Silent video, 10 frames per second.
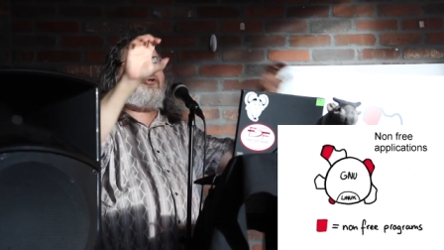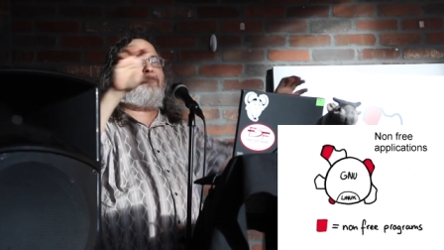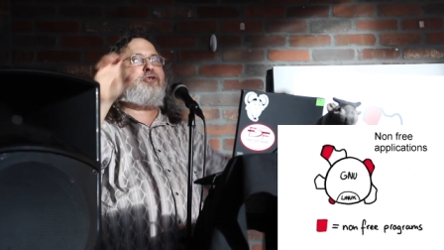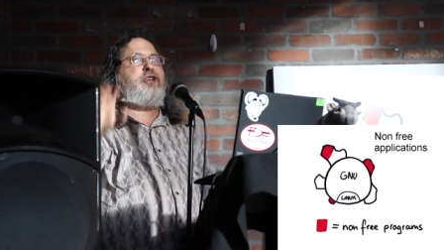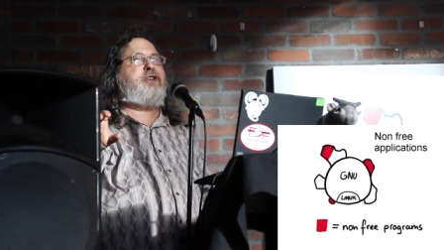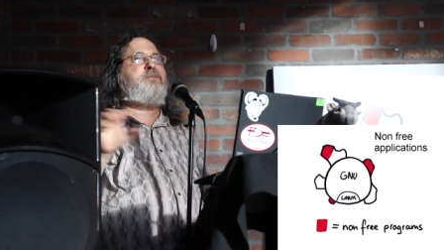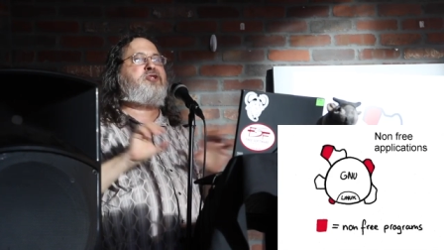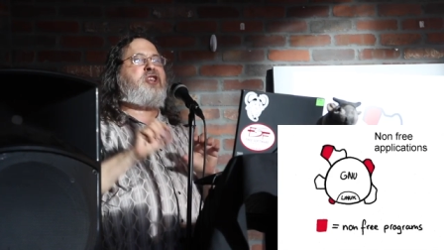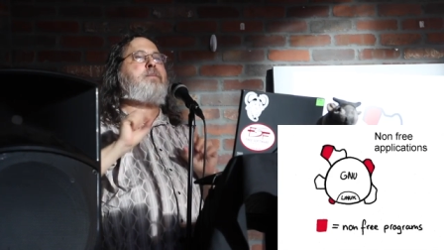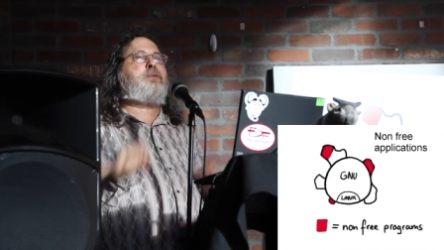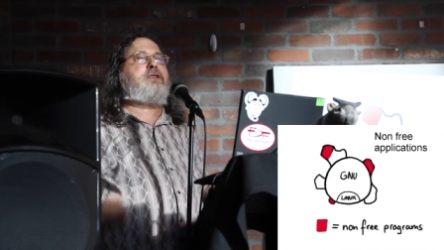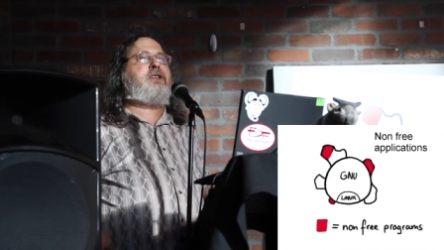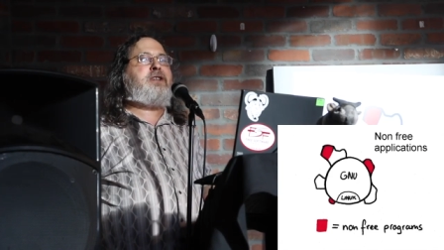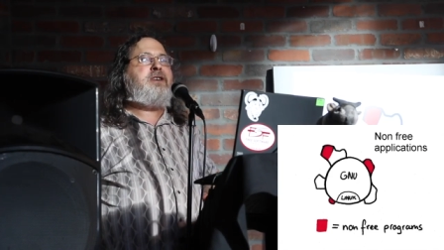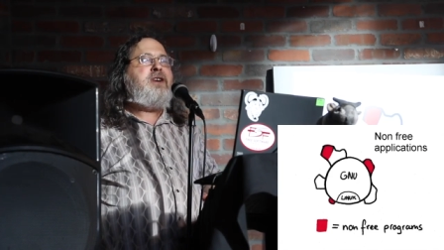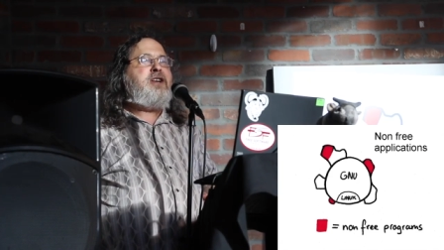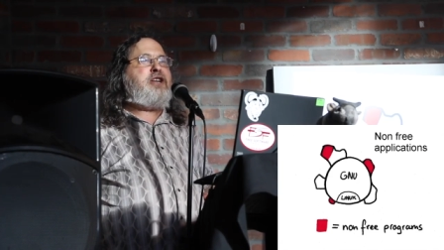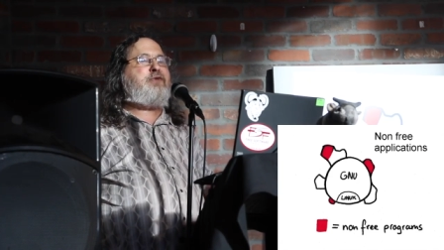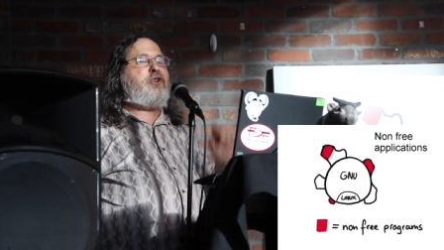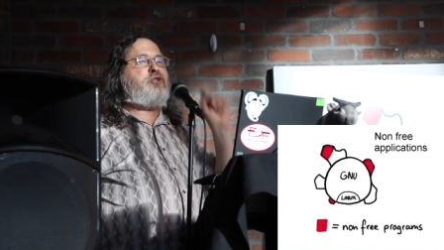your freedom separately.
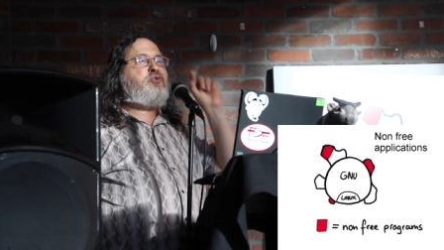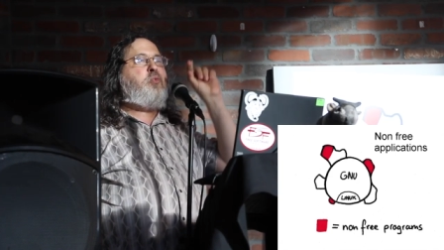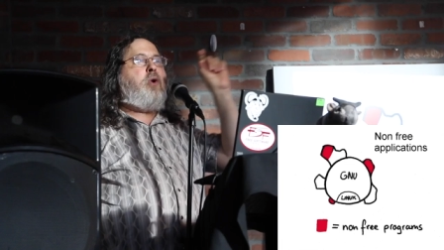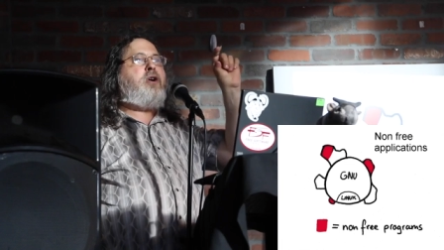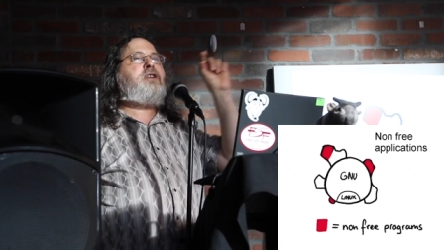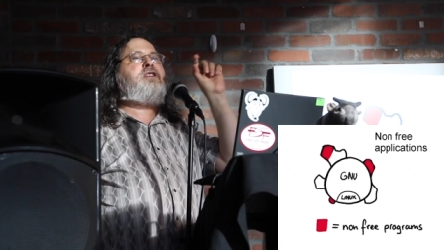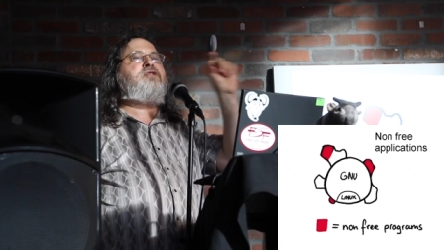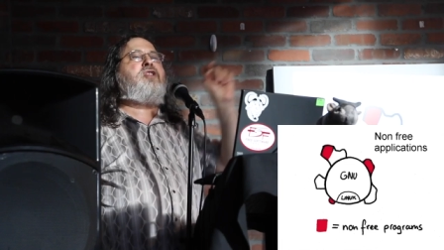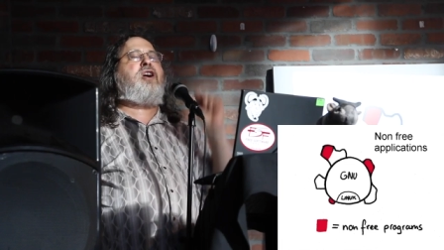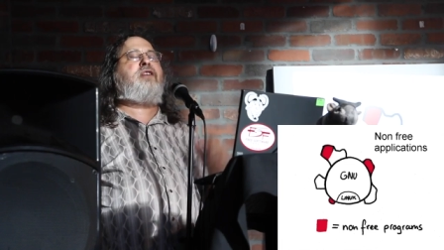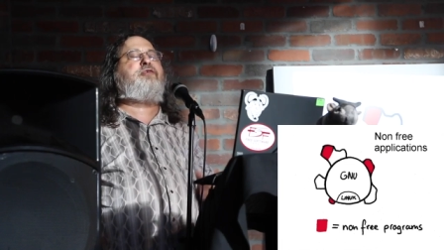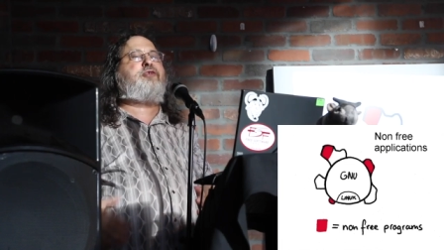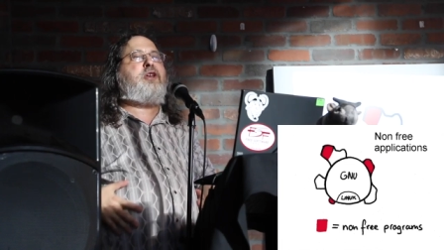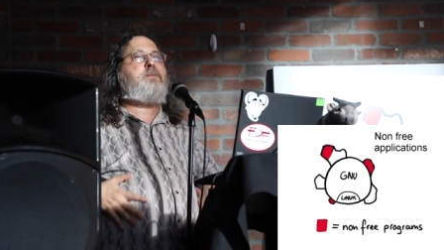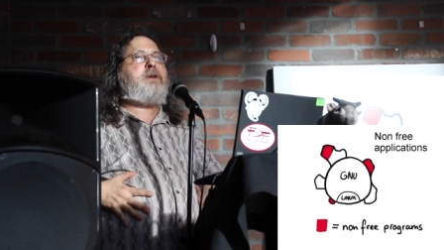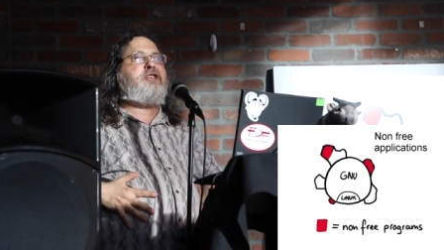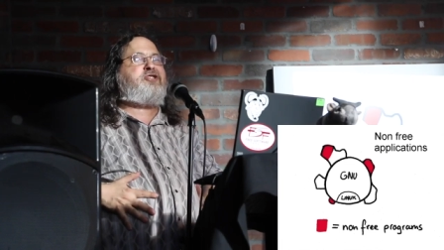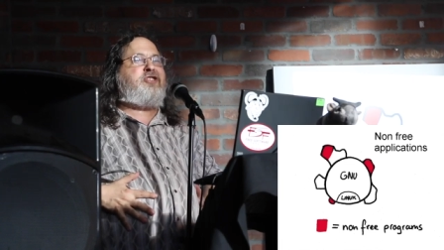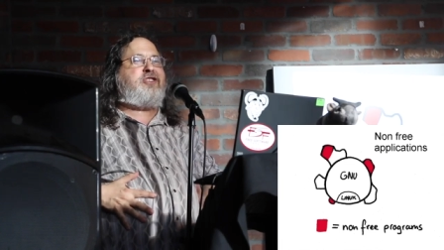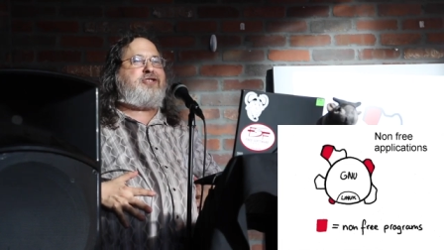If there's one non-free
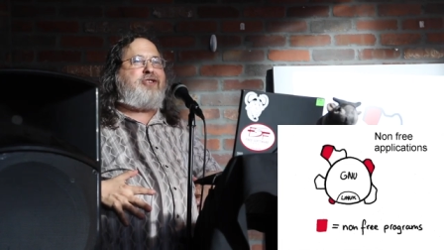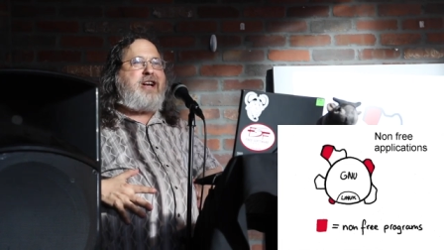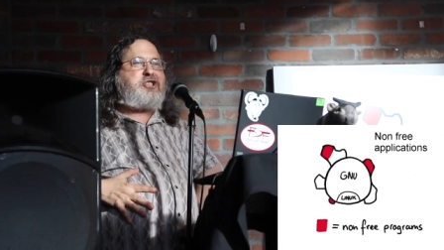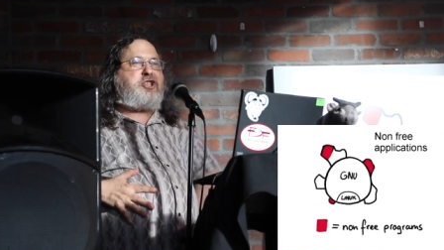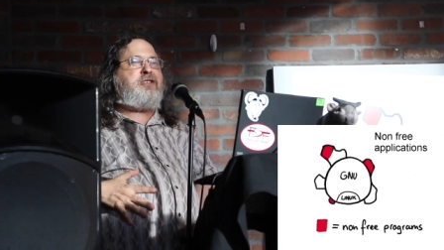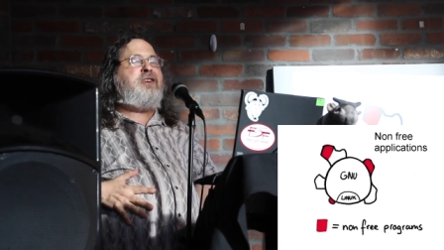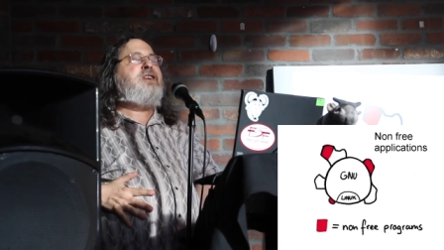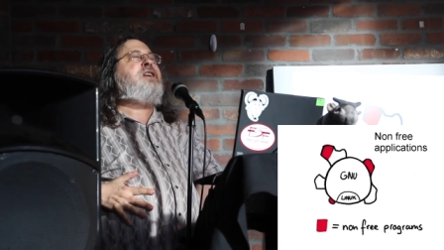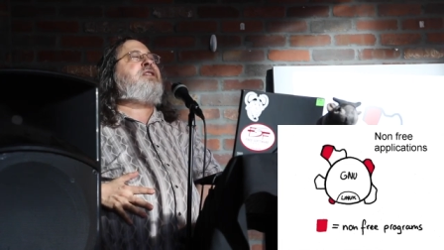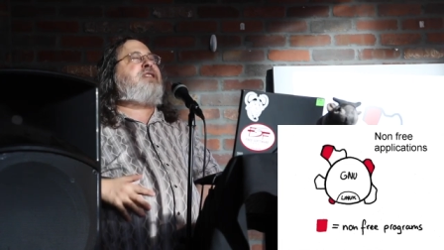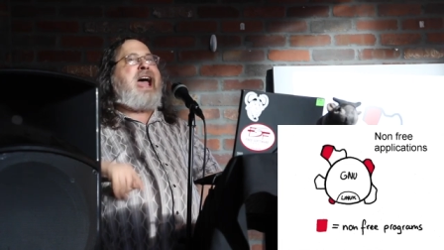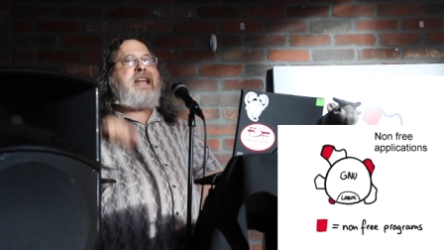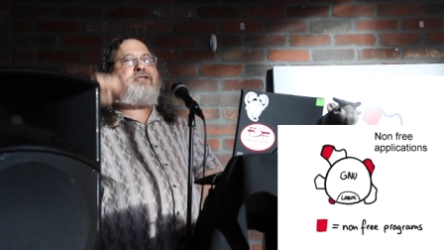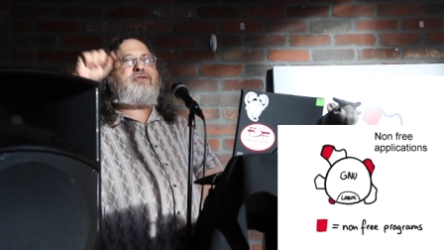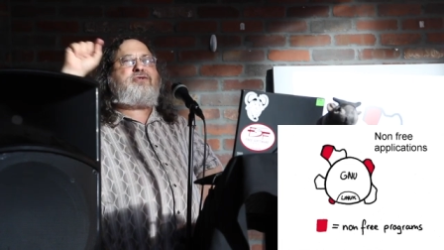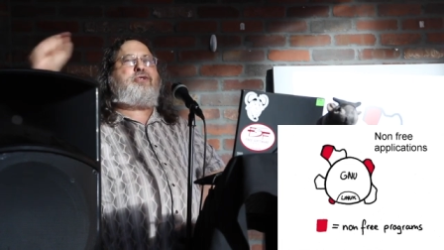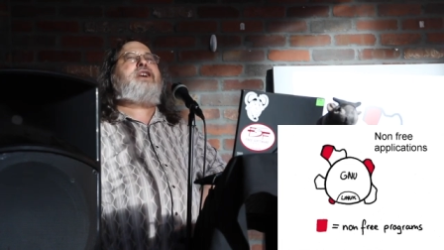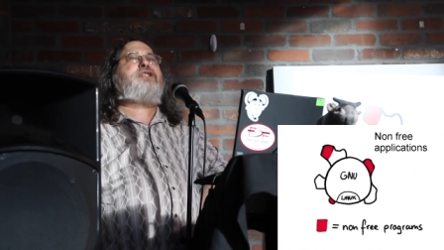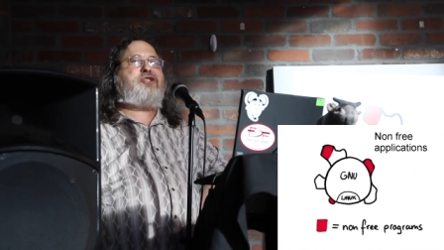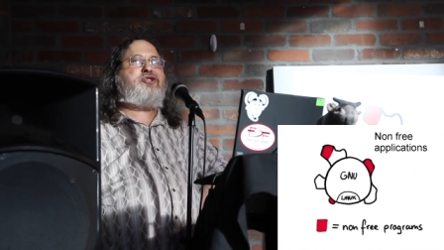piece in the collection, that
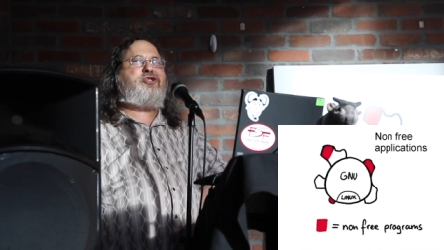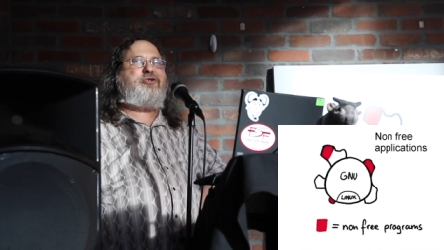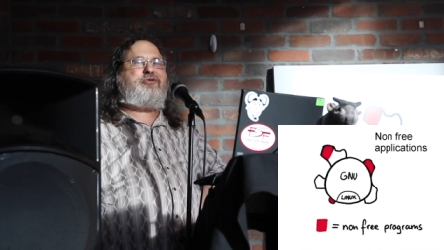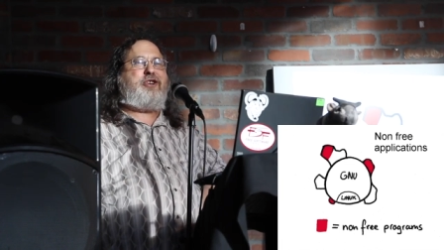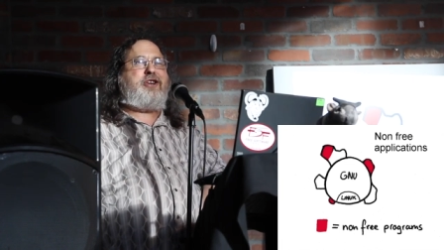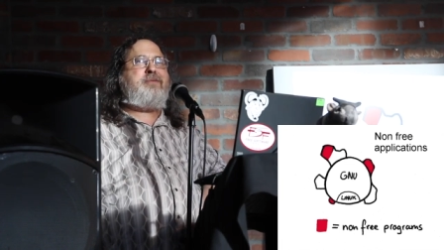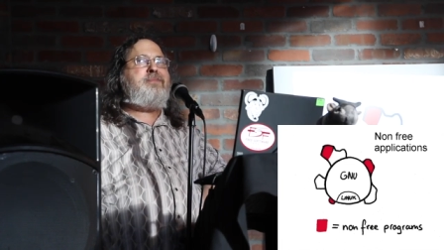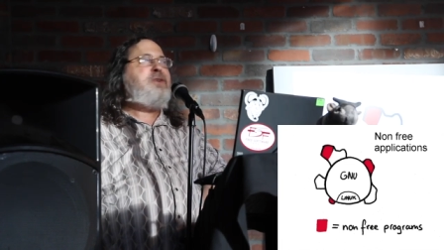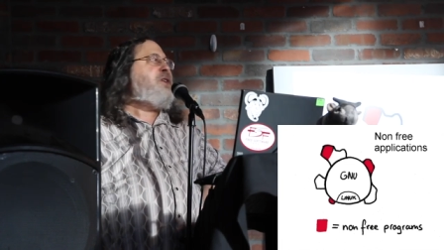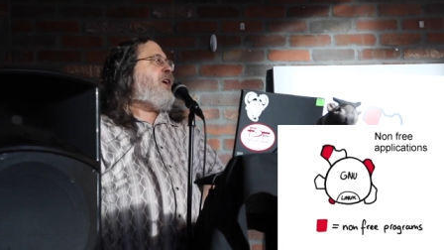trashes your freedom,